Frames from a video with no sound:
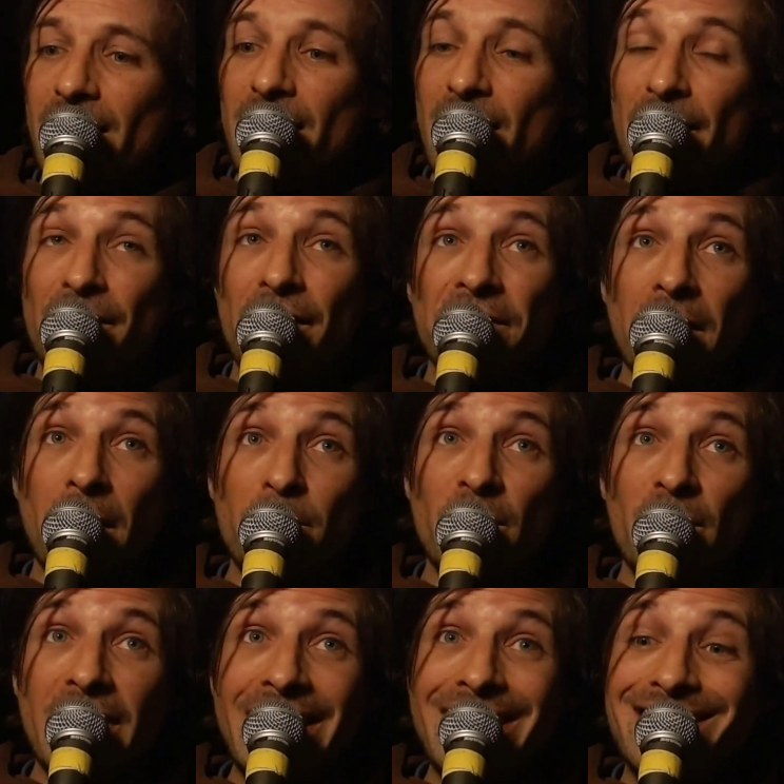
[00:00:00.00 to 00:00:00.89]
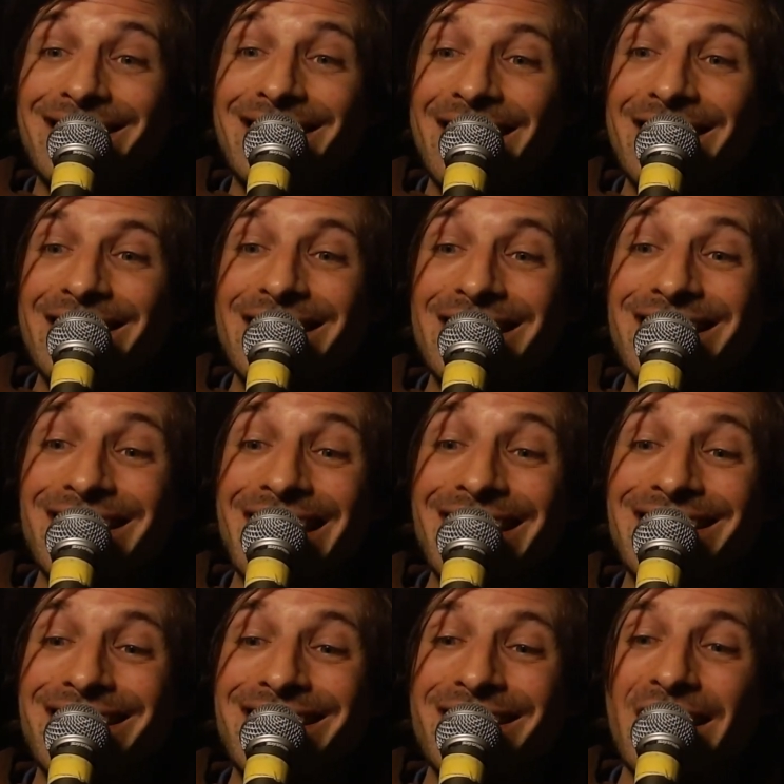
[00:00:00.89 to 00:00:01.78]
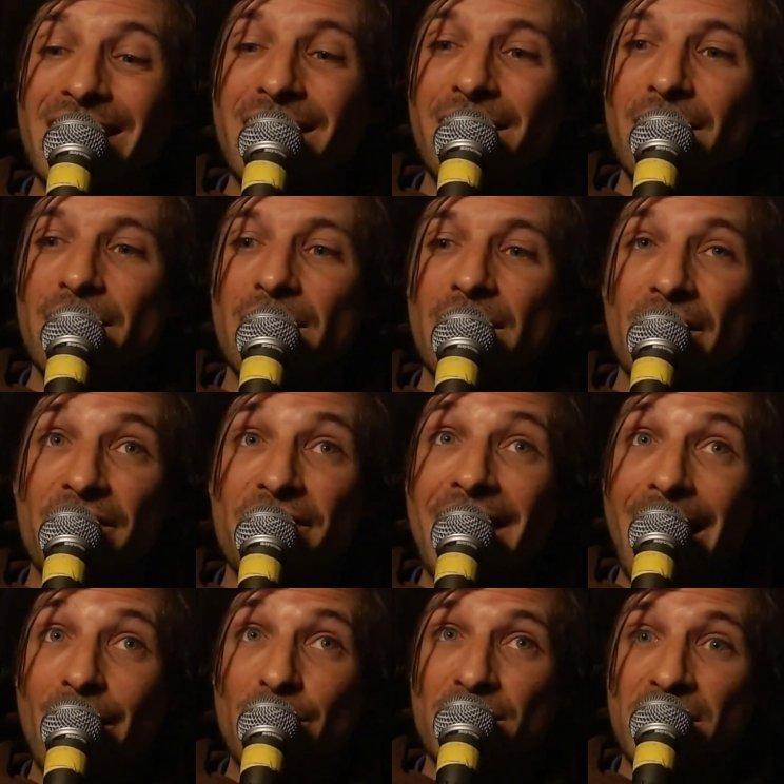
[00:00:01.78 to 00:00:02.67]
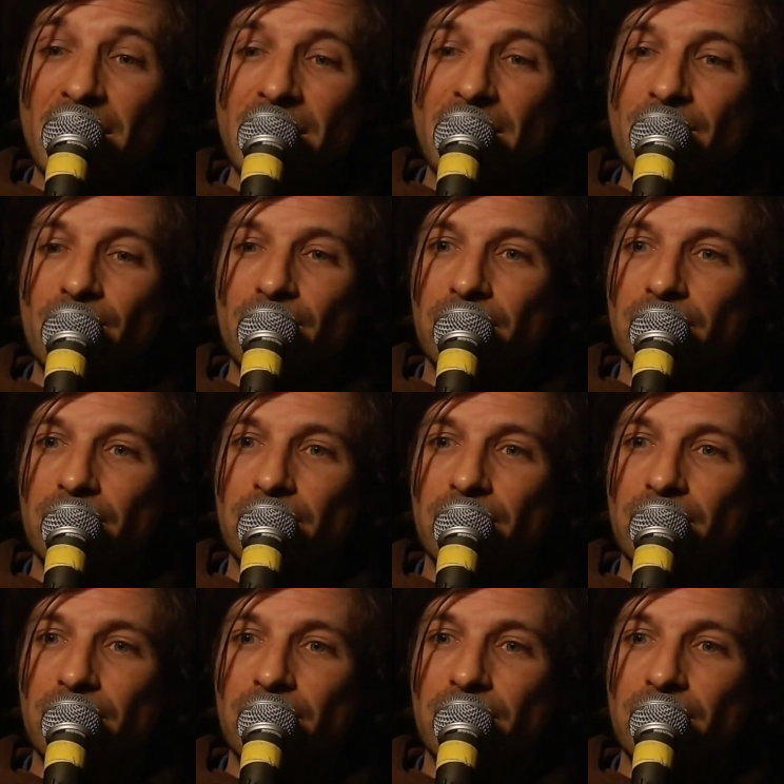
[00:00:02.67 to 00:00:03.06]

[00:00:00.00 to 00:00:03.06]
The number is 60,000.